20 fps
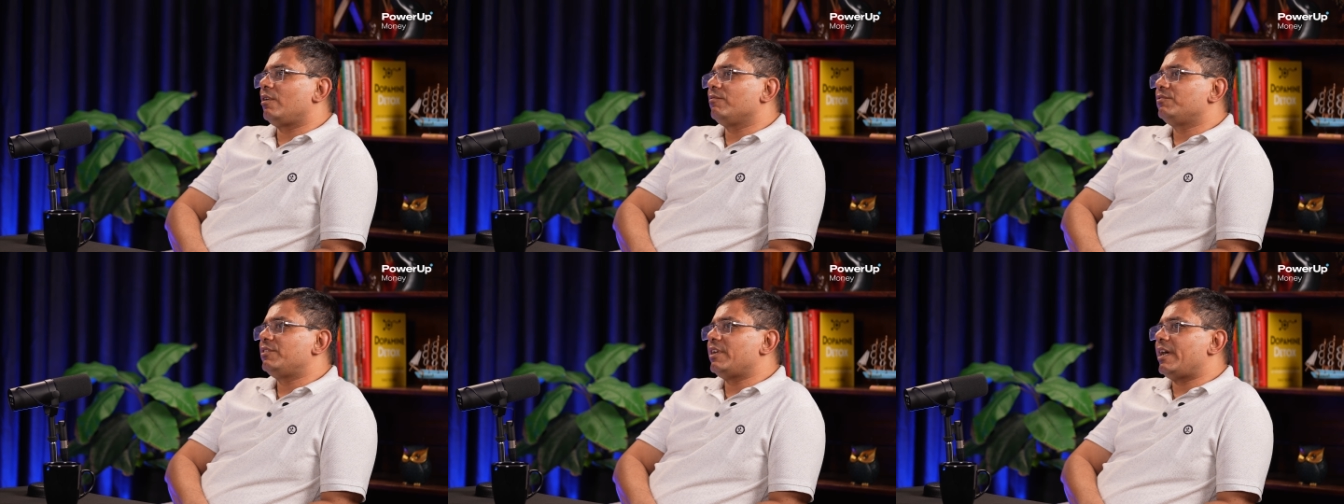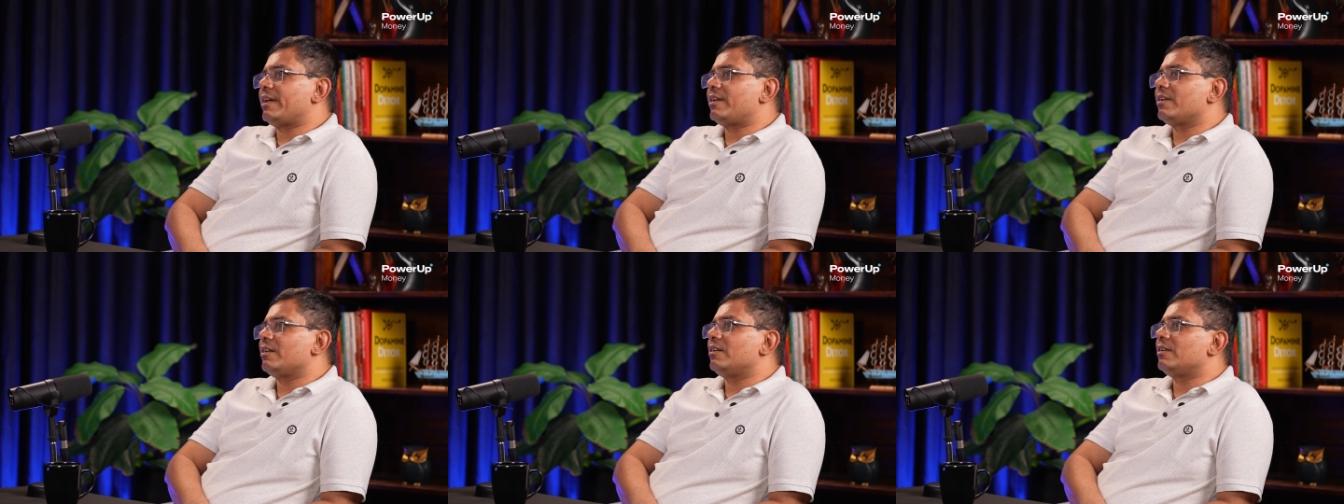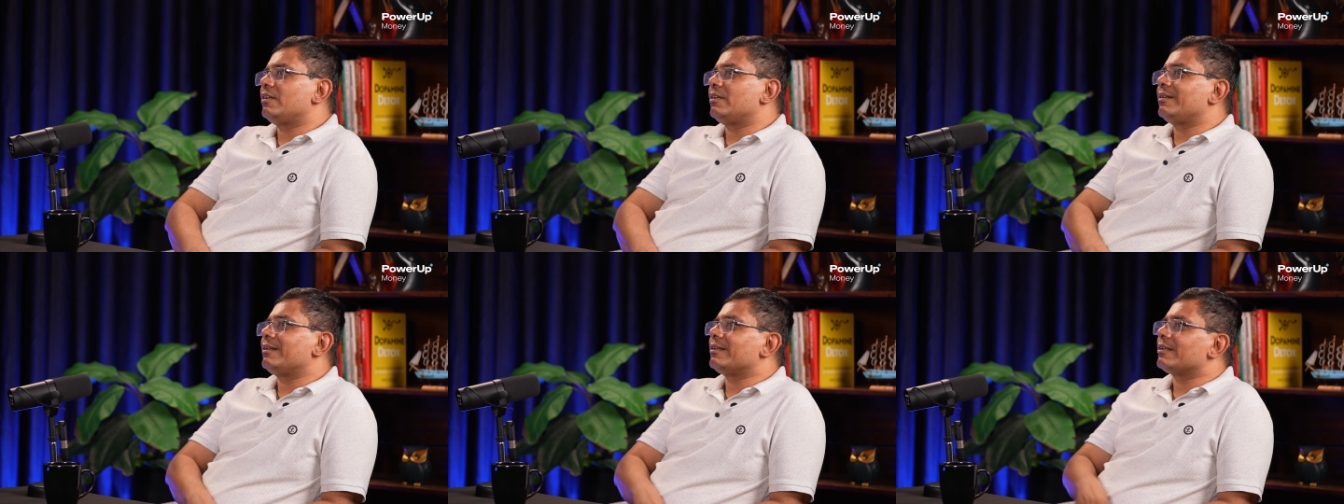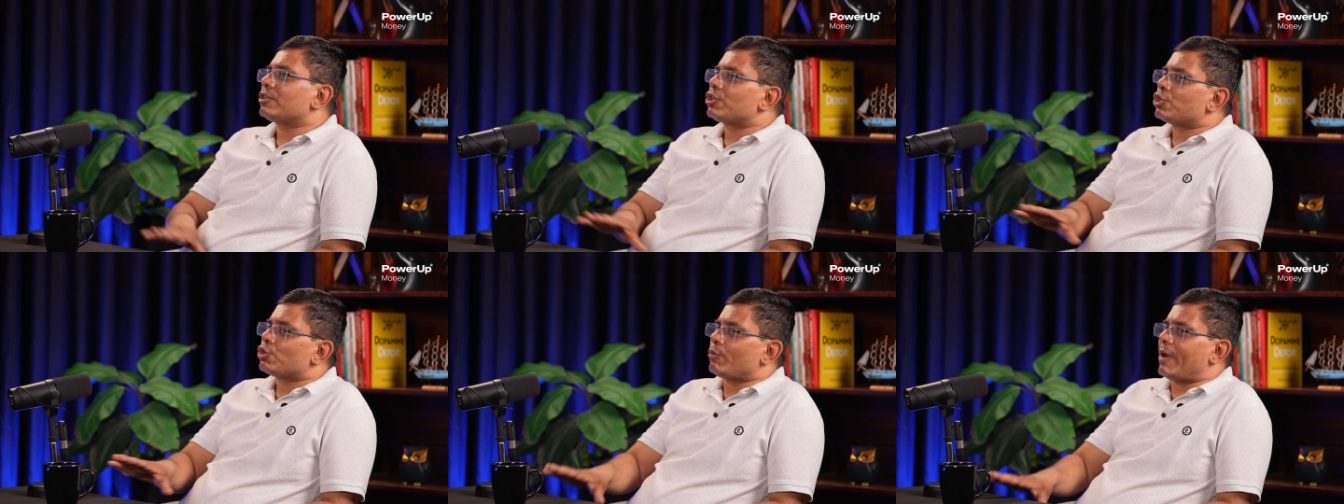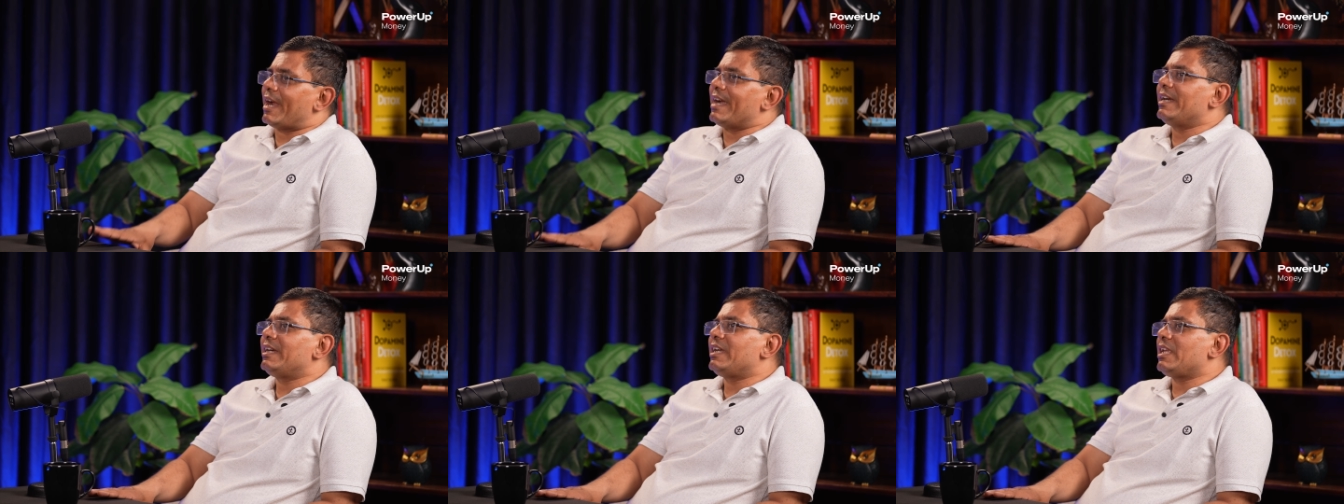of that
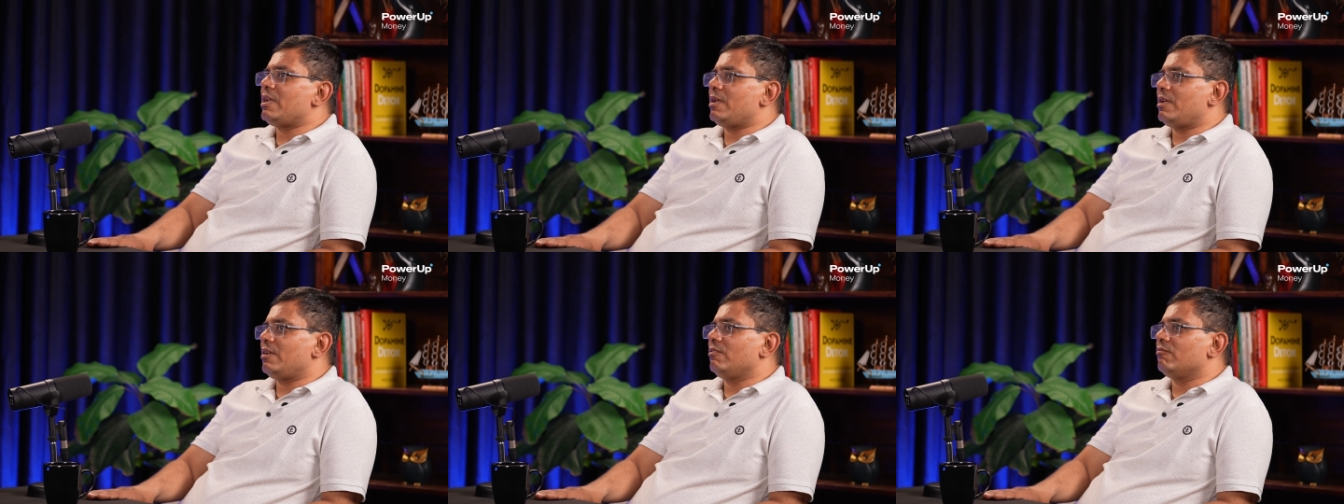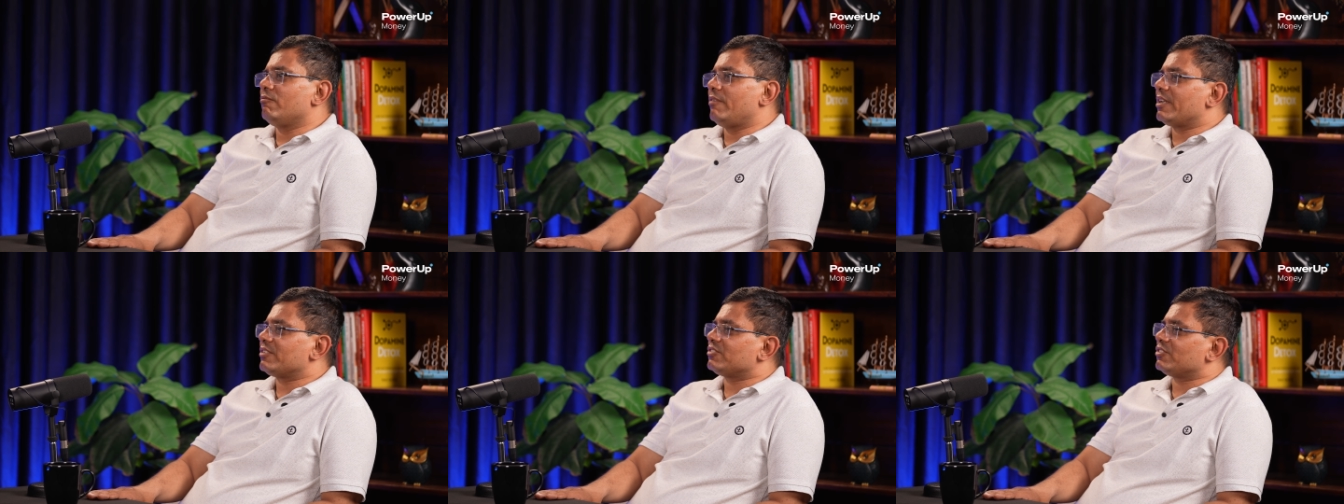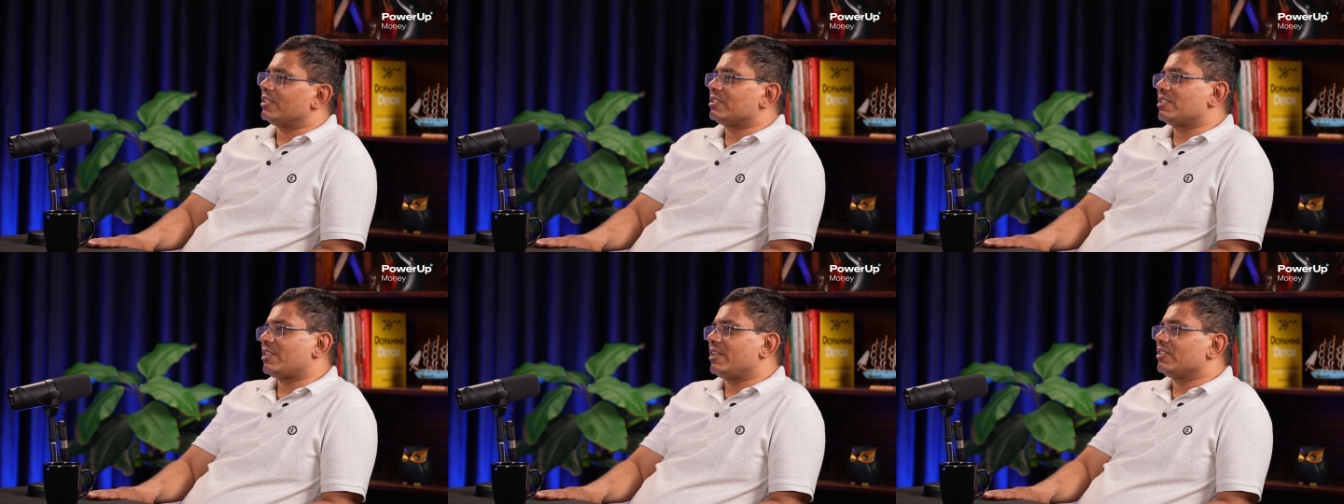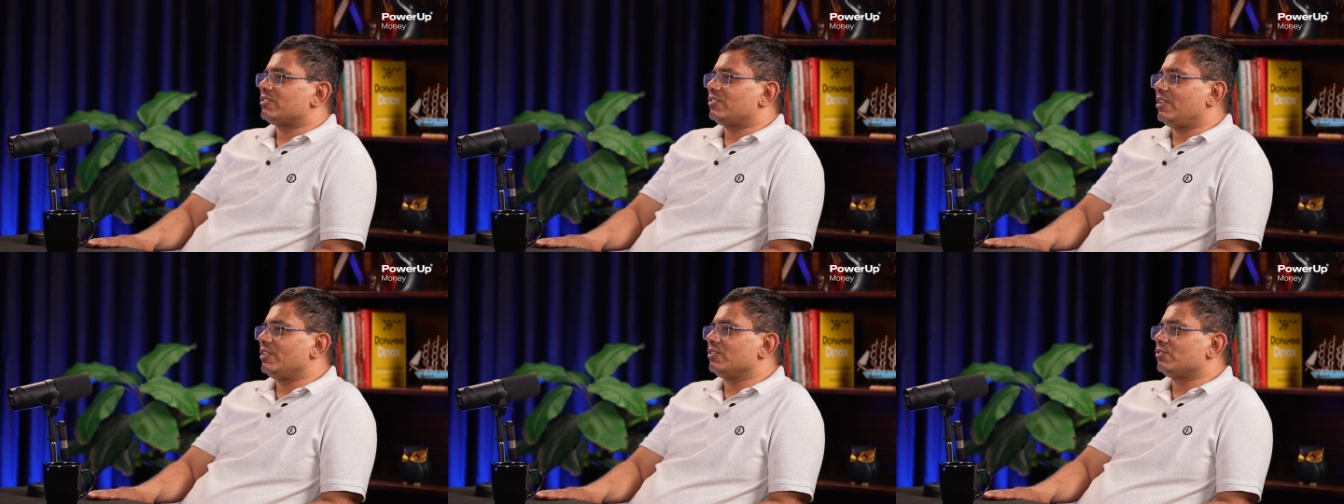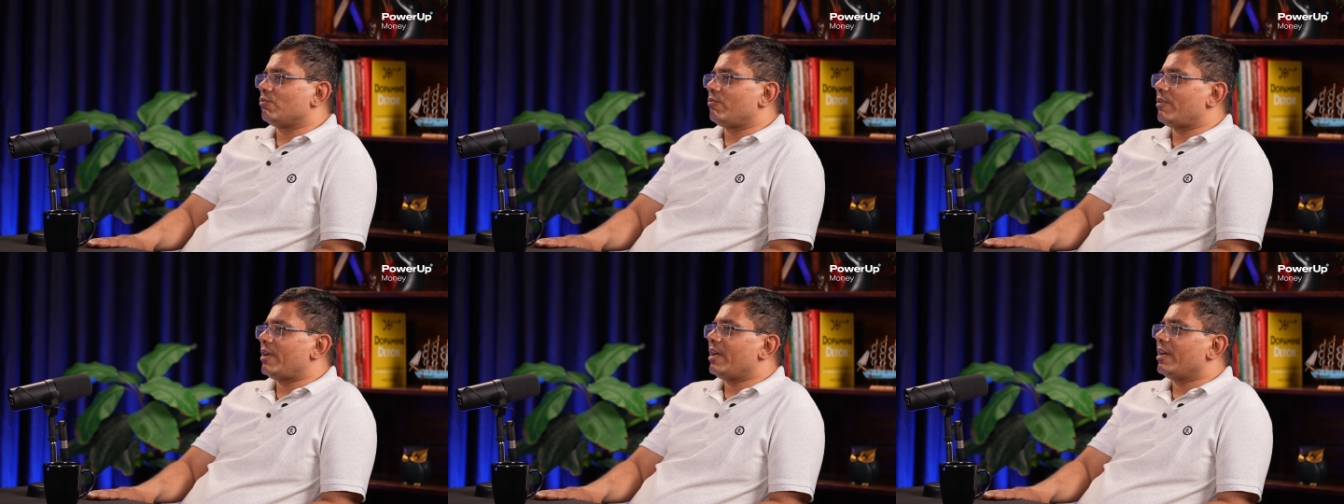20 were such
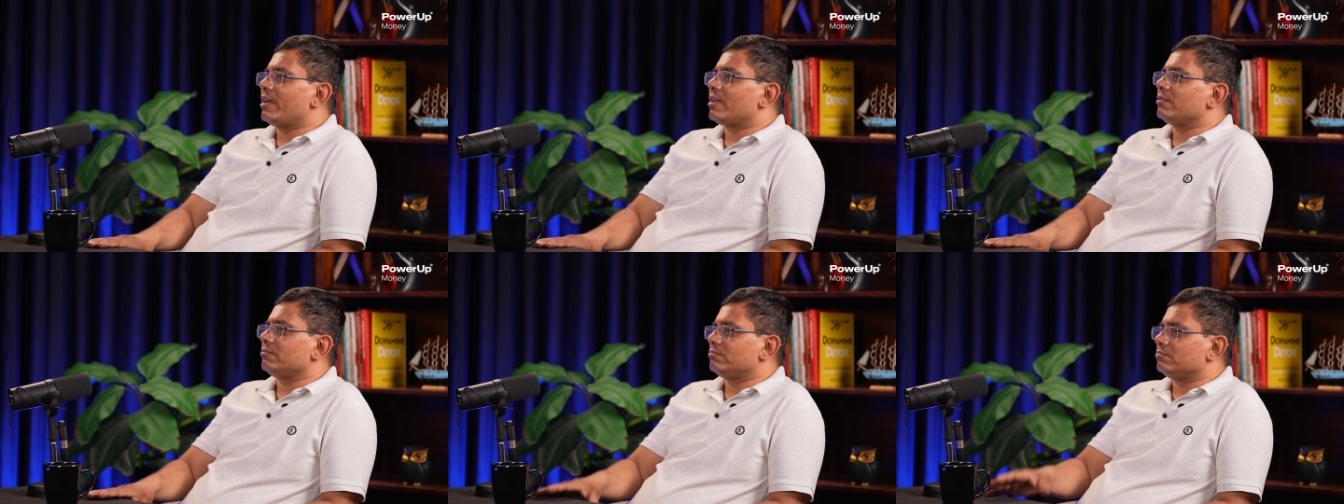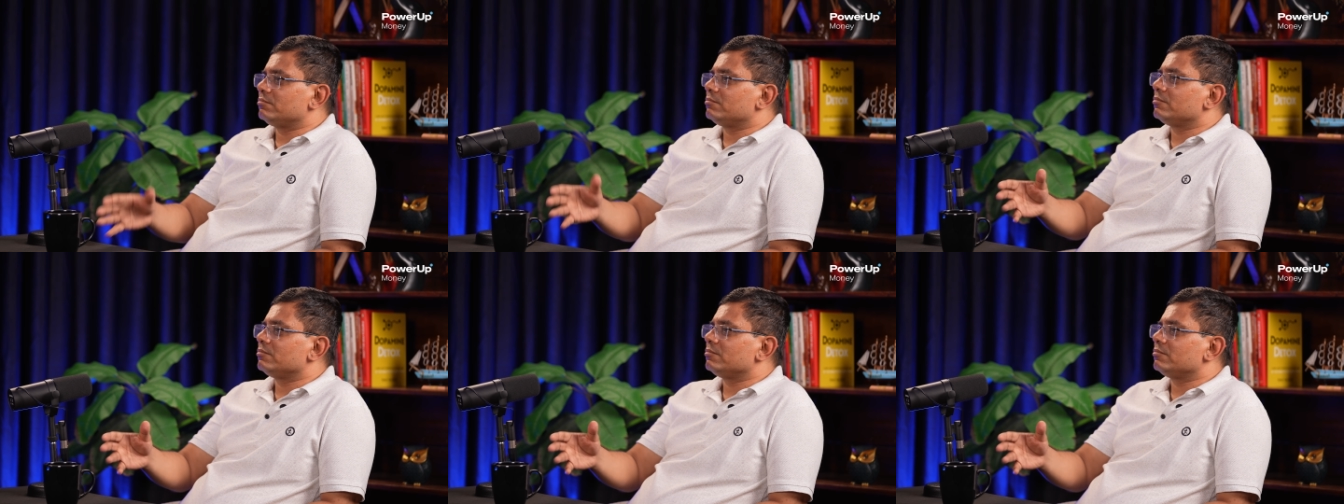cases where